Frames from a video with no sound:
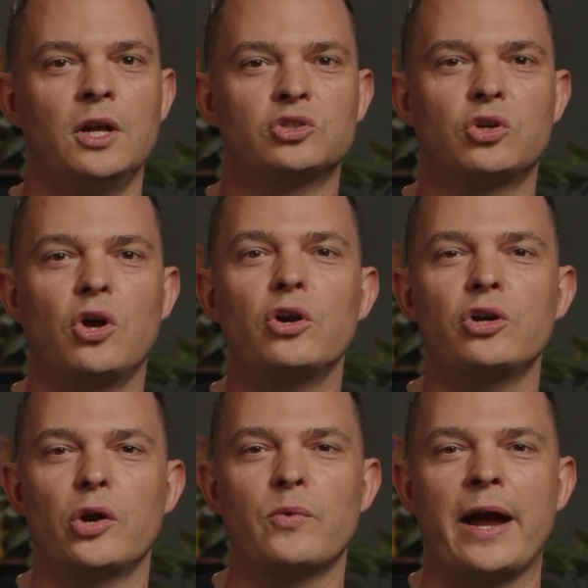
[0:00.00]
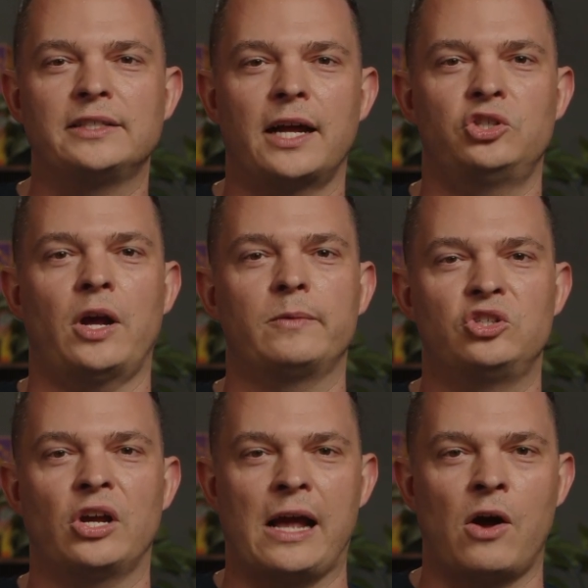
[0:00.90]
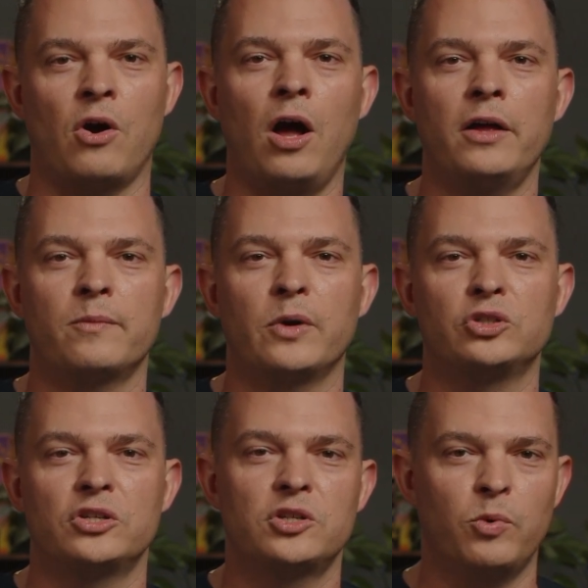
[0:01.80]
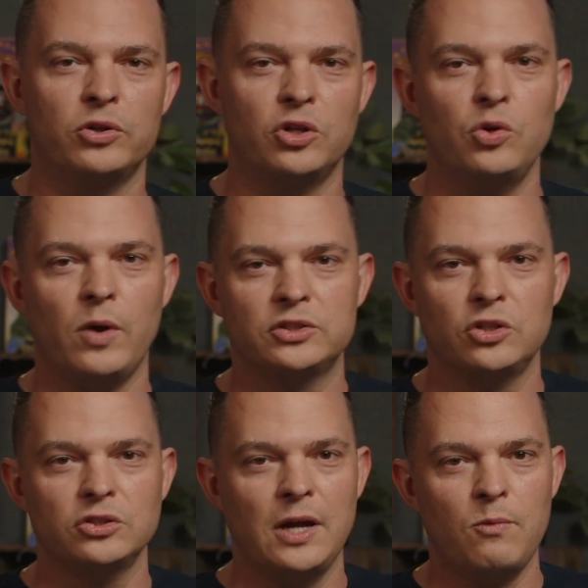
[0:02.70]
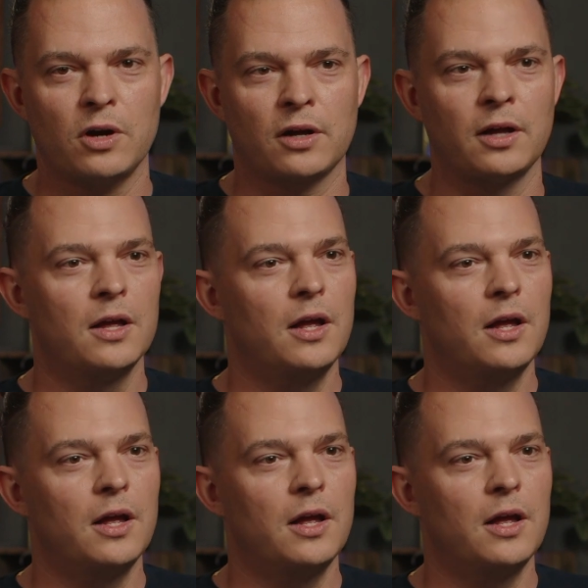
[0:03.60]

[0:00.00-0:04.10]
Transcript: So go to nerd riot dot shop to check out all our merch and support the New Rockstars Network.